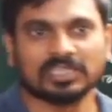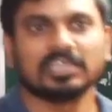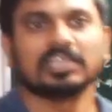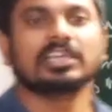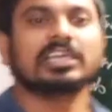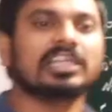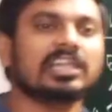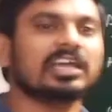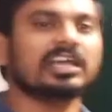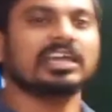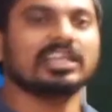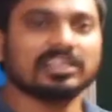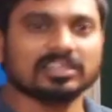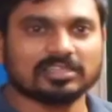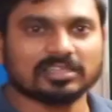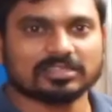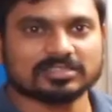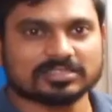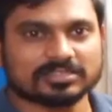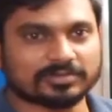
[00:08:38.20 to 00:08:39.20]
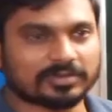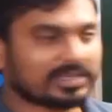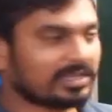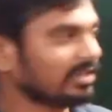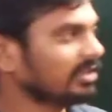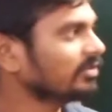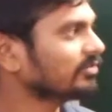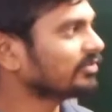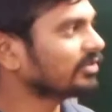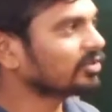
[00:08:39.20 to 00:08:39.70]
In another
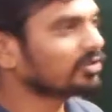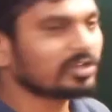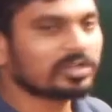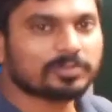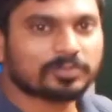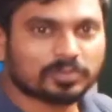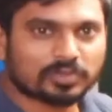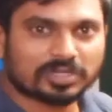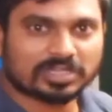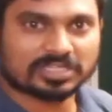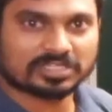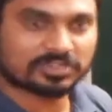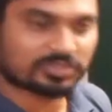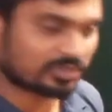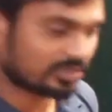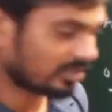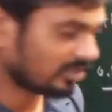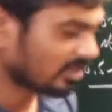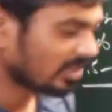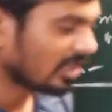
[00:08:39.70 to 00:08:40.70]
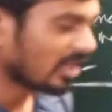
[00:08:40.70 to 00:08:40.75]
way, we can put a picture